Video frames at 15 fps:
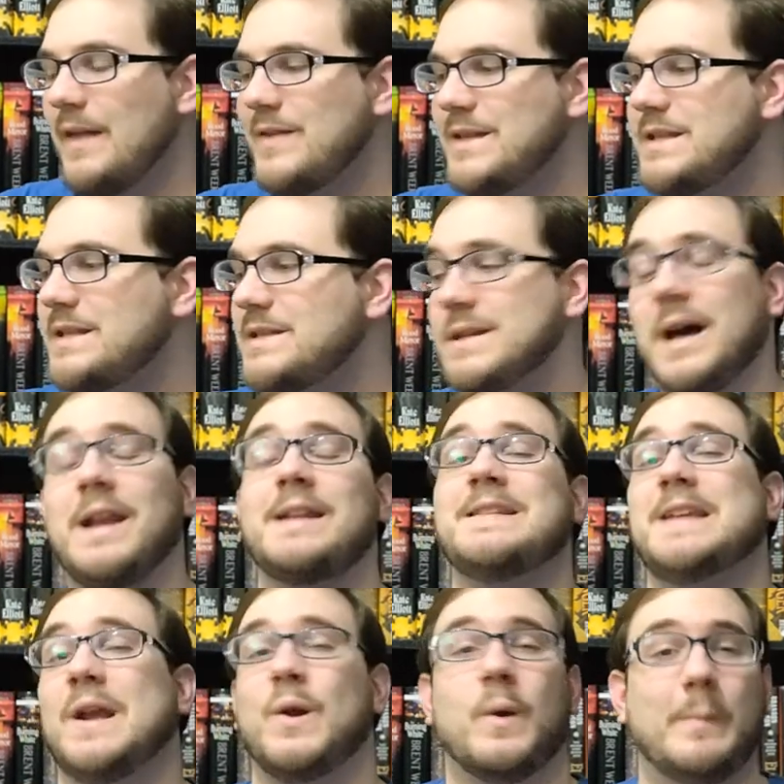This is not
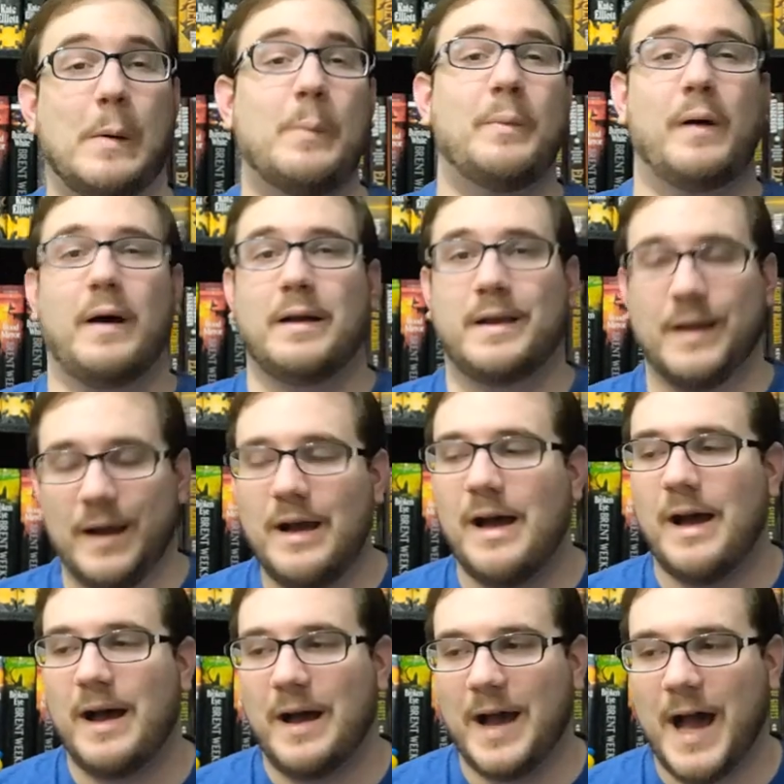a terrible book.
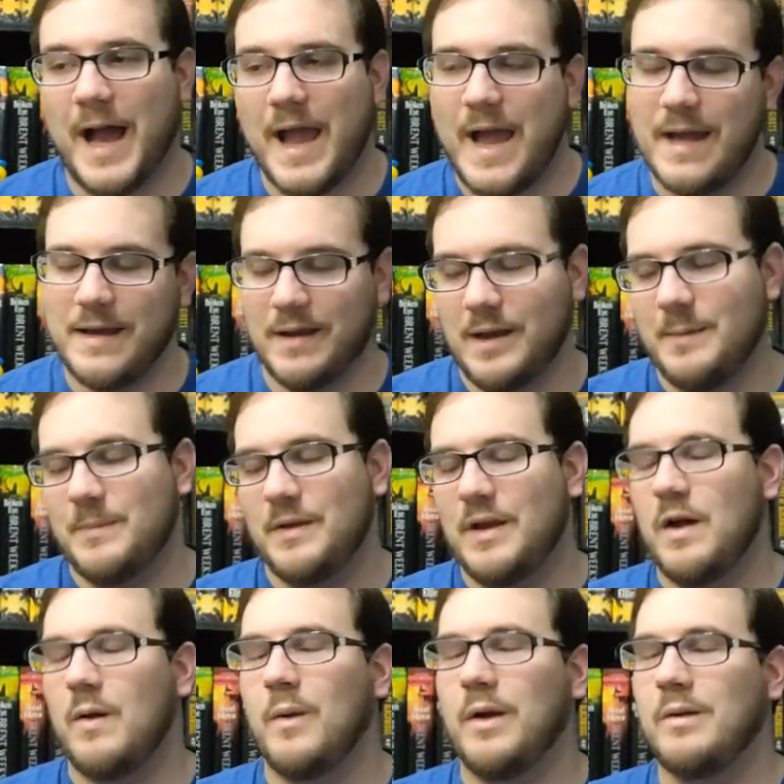I ended
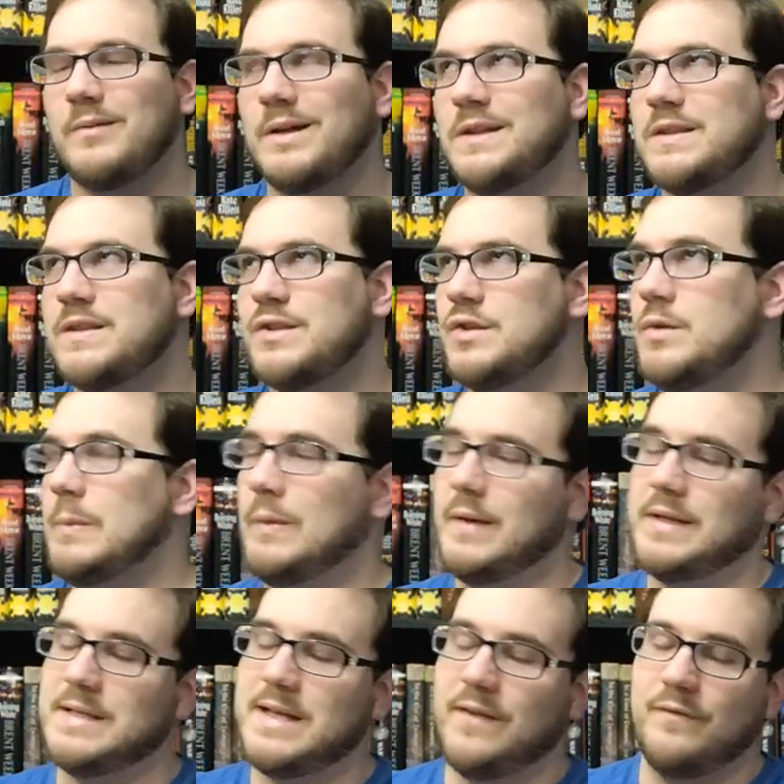up going with
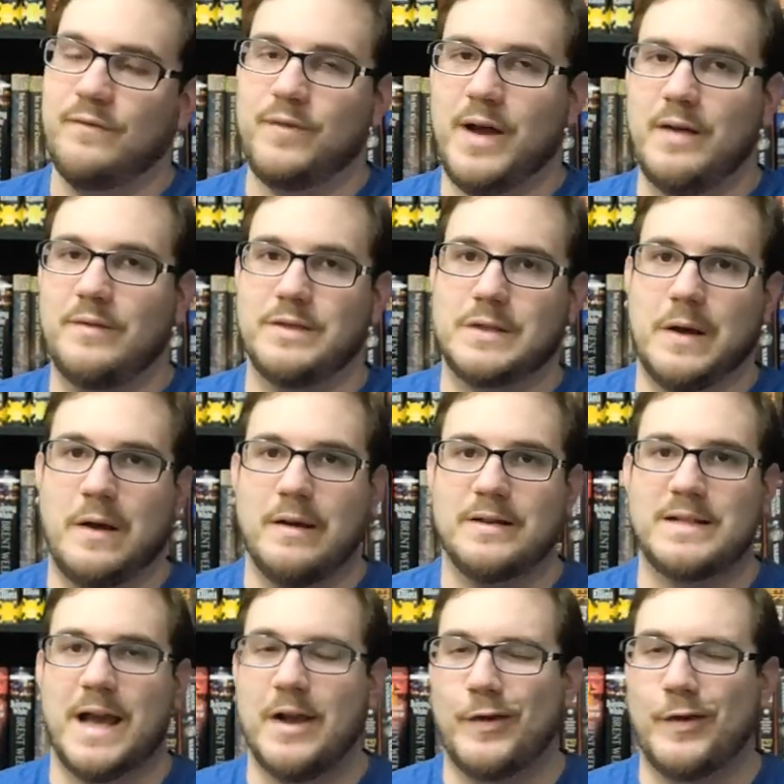2.75 stars.